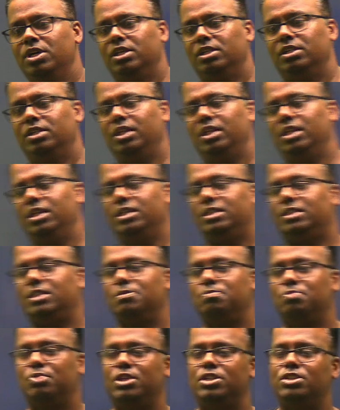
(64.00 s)
the
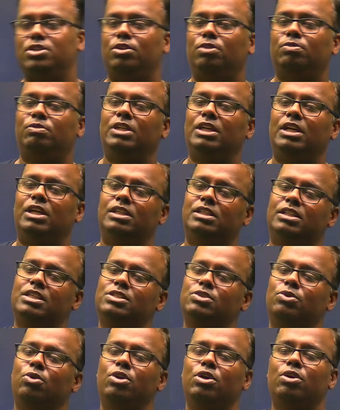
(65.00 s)
temperature of the earth is
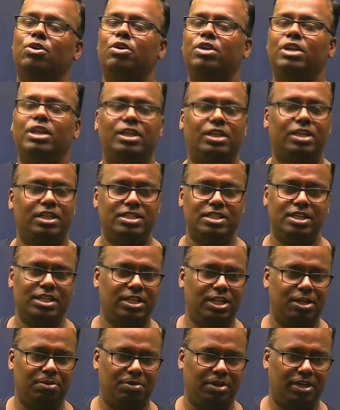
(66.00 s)
going on increasing day
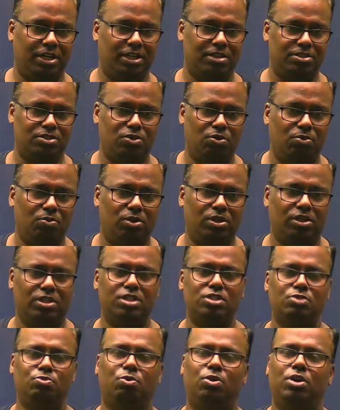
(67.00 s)
by day. So what
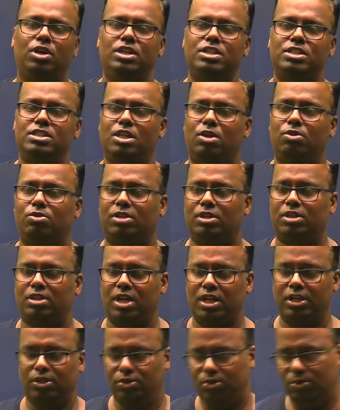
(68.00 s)
this world is now trying
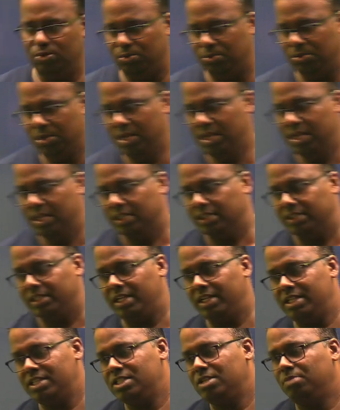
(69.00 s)
to do, there is
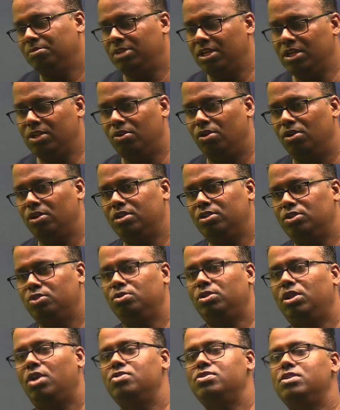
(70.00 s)
something called
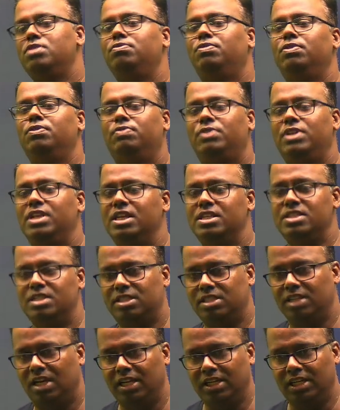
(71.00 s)
2050 as a
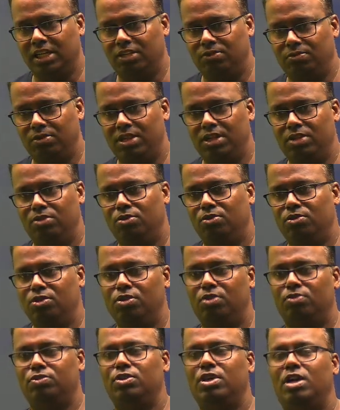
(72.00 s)
target, where you know you have
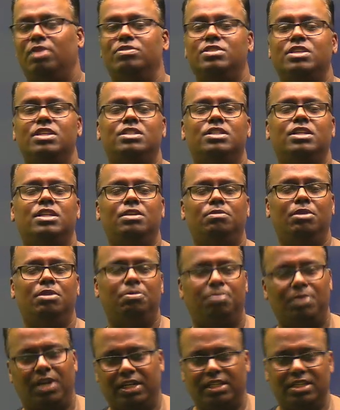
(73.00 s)
to have sustainable
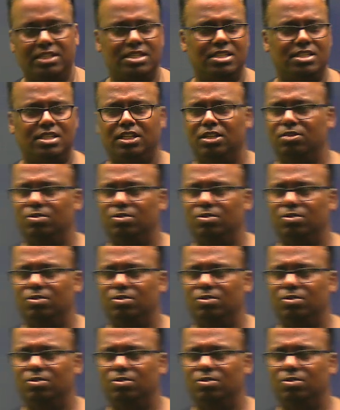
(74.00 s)
practices, otherwise